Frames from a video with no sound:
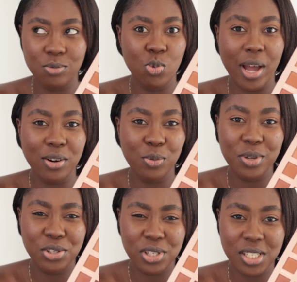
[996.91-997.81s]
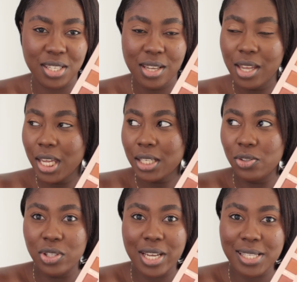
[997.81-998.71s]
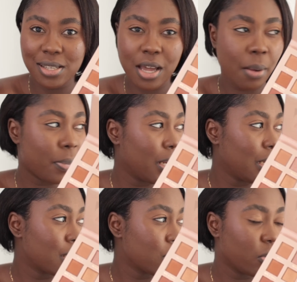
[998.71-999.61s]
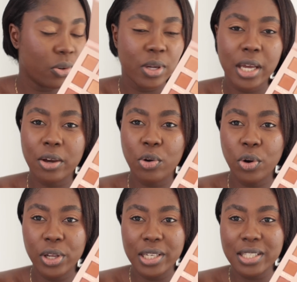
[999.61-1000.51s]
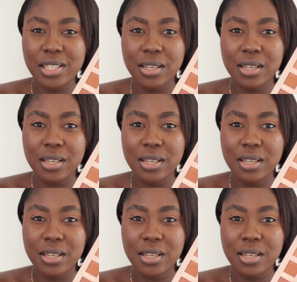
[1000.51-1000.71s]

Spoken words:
why don't we just jazz it up a little and call it